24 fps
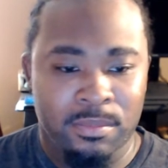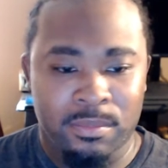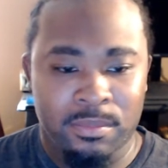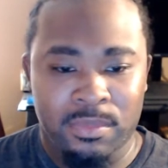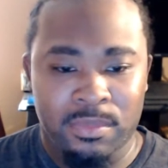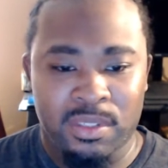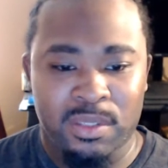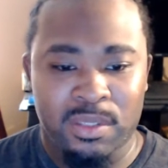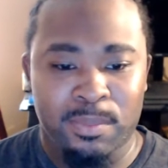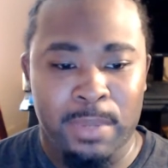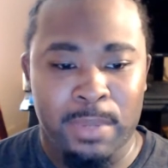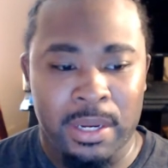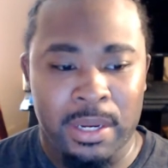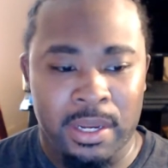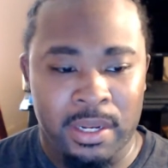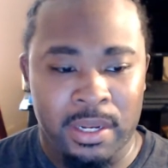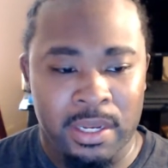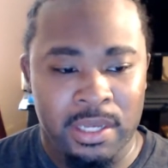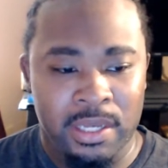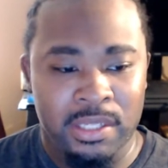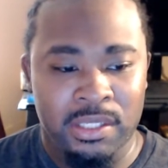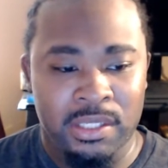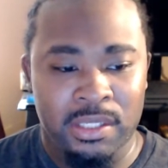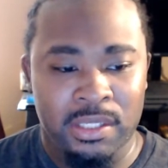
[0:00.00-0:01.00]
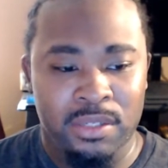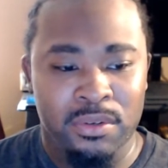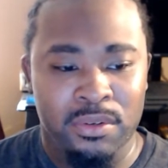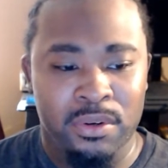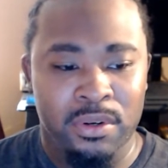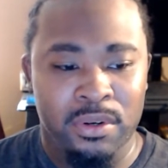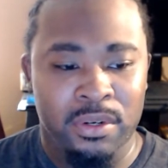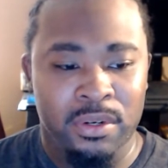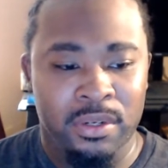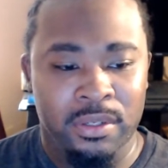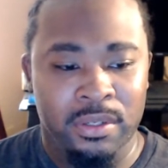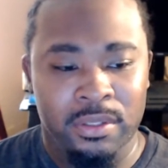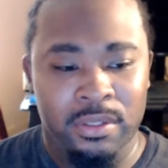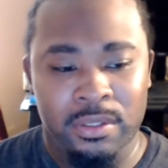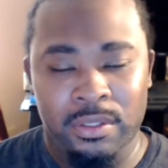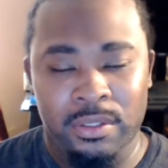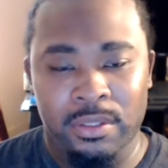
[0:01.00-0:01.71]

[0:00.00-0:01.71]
speculation or